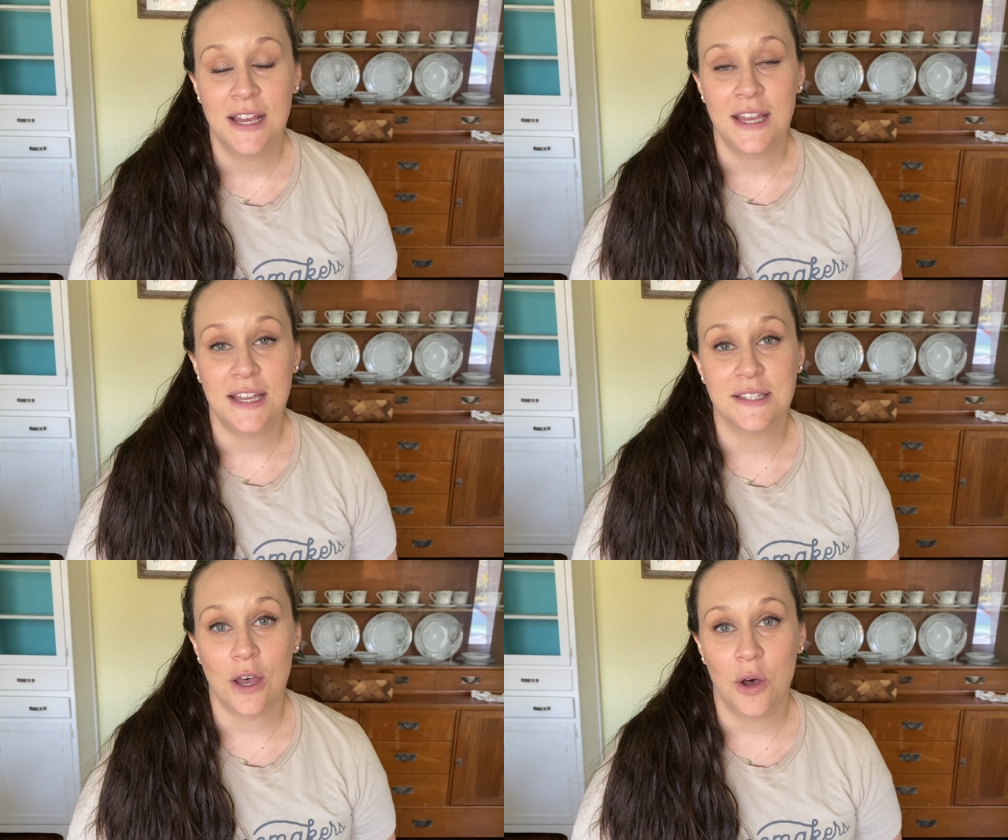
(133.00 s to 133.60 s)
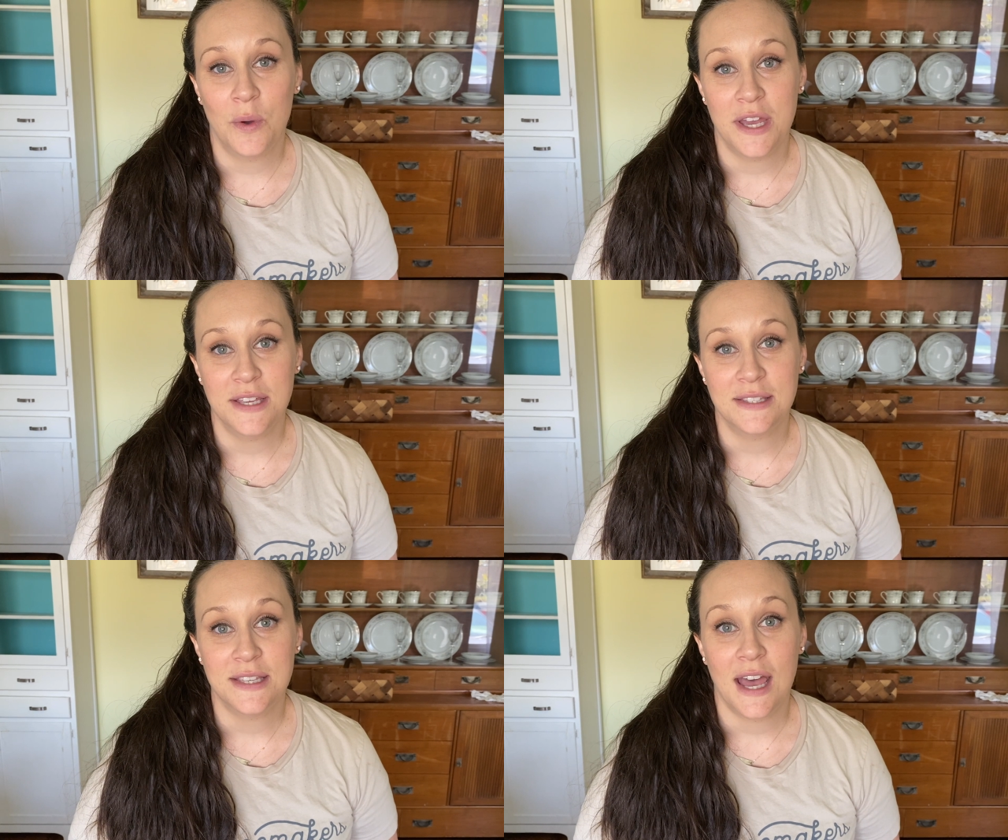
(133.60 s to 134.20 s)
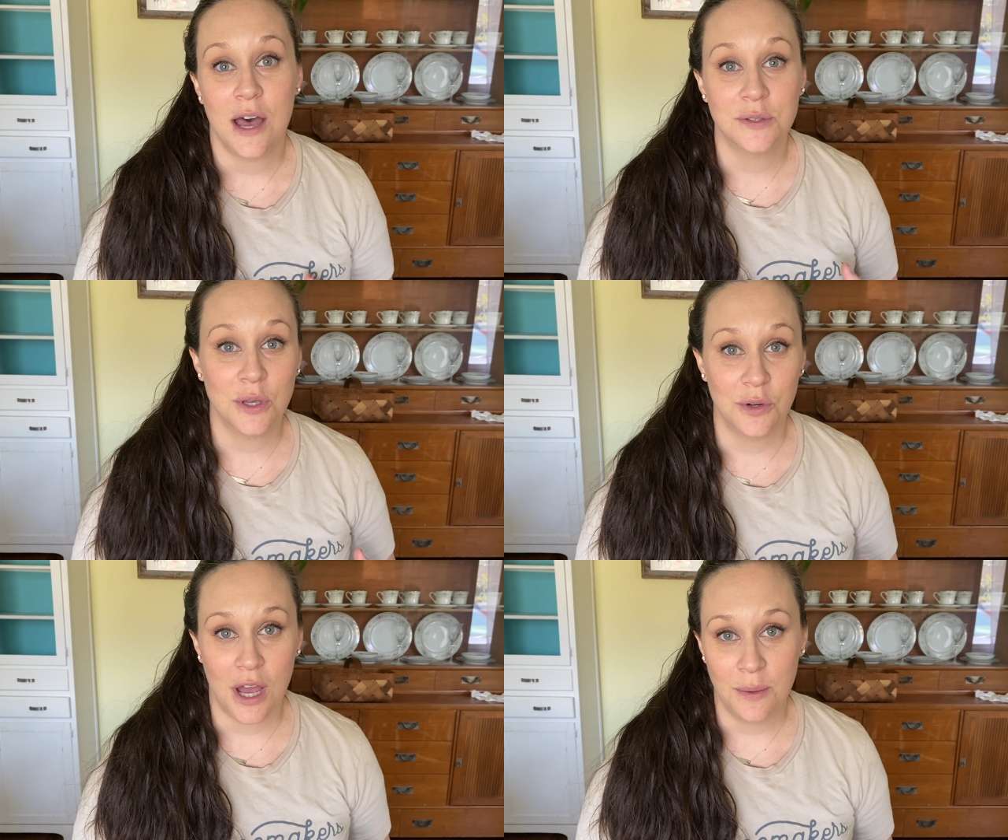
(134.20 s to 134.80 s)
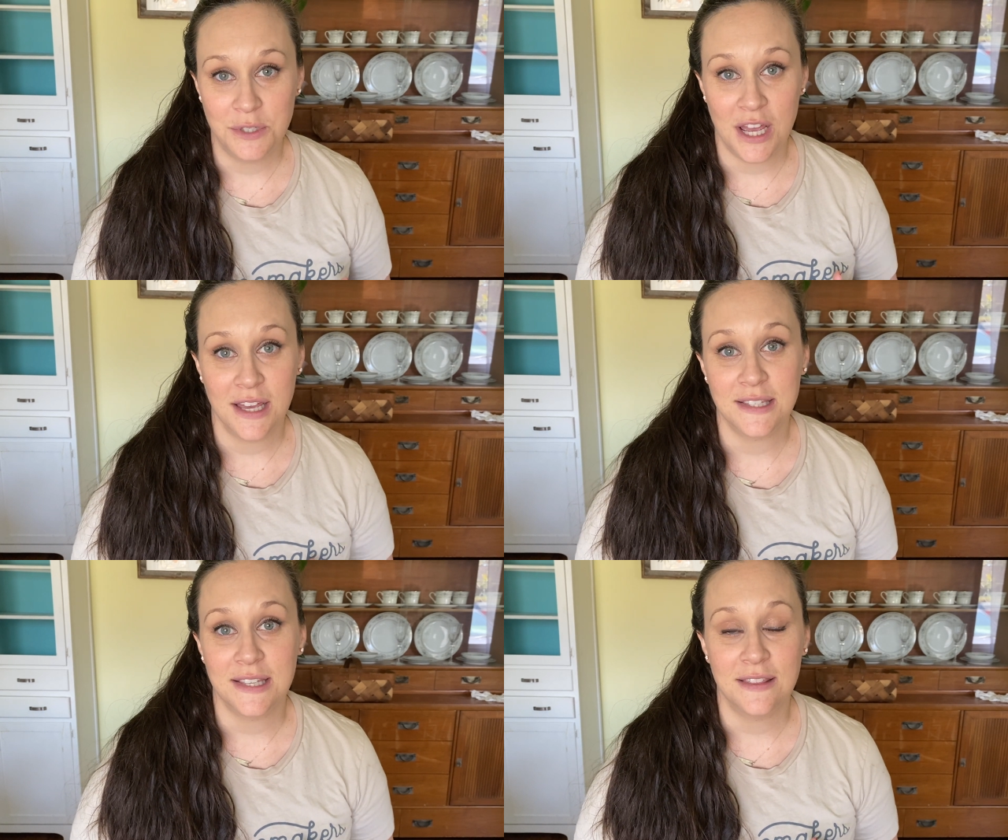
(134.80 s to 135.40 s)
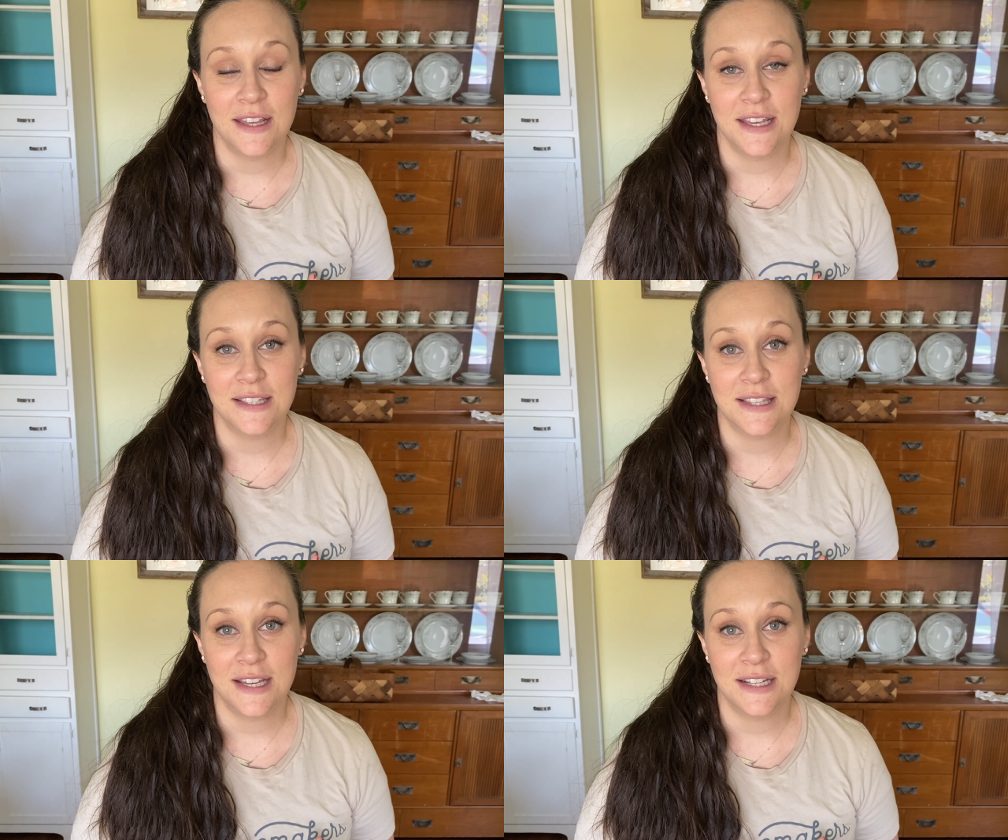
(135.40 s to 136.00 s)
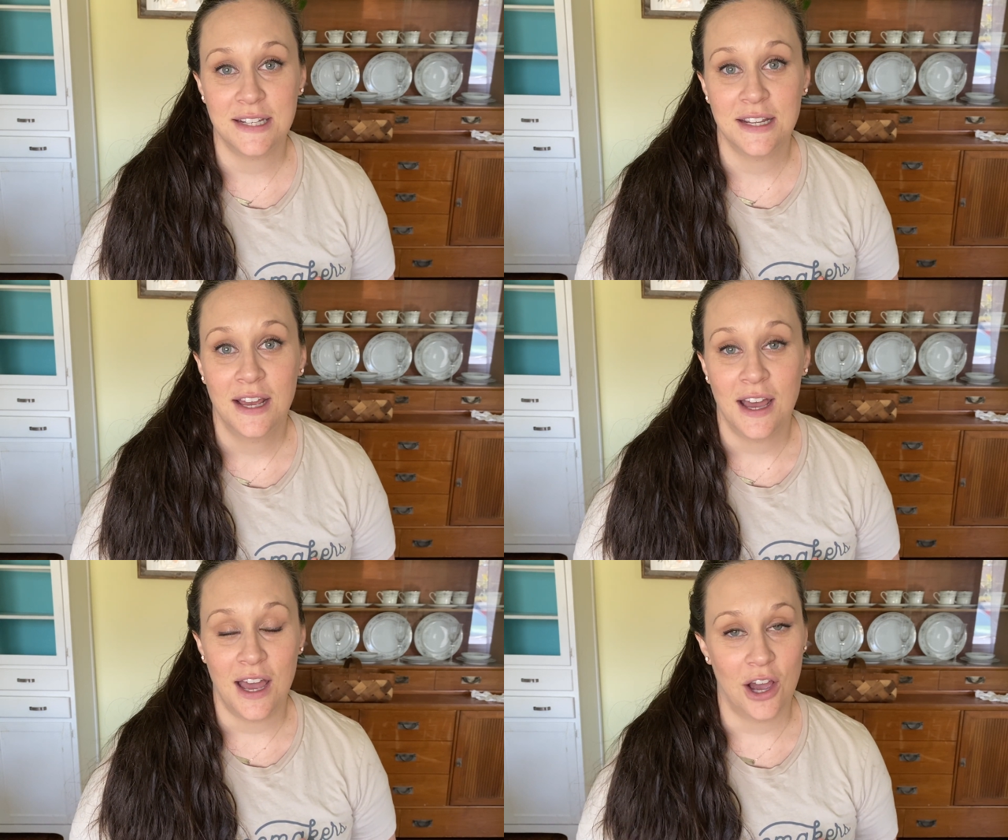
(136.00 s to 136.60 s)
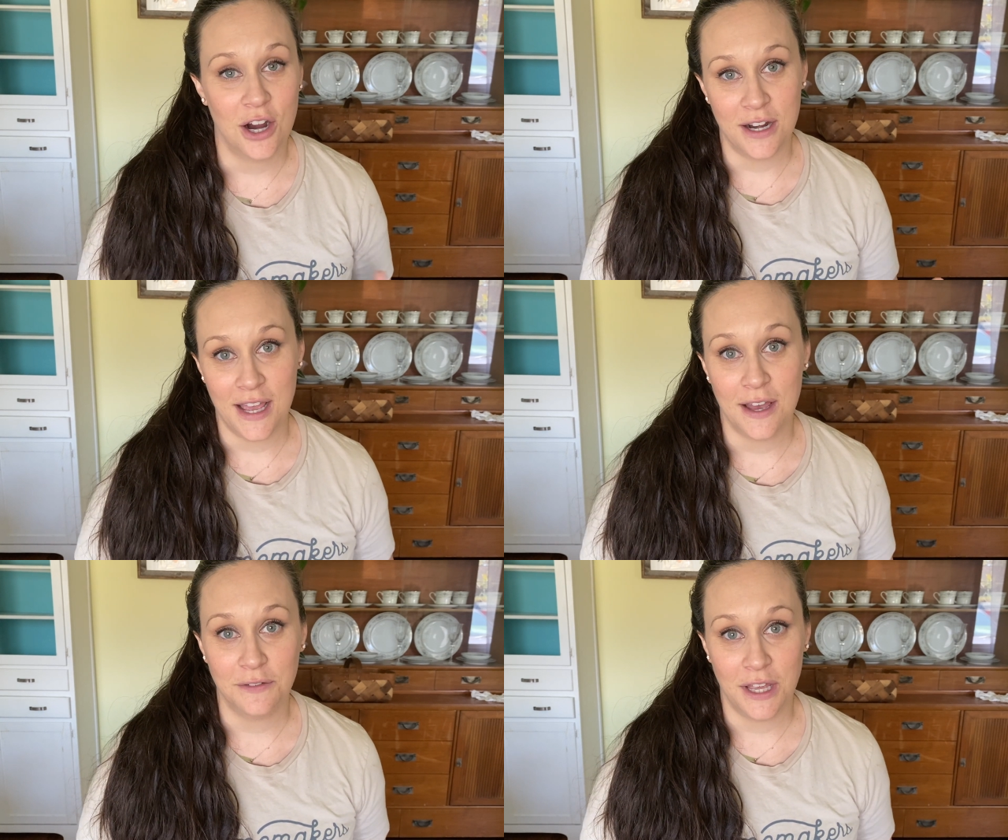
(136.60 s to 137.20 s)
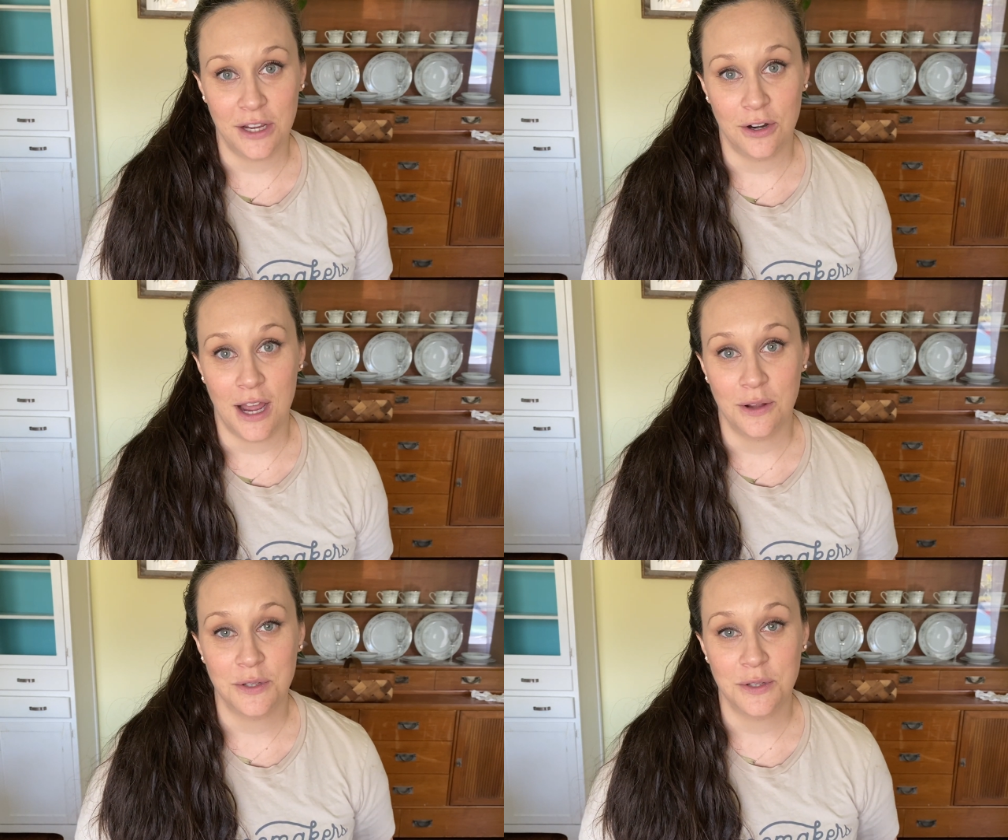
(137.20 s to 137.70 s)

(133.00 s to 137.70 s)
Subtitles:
It's always household objects and things that I already have laying around.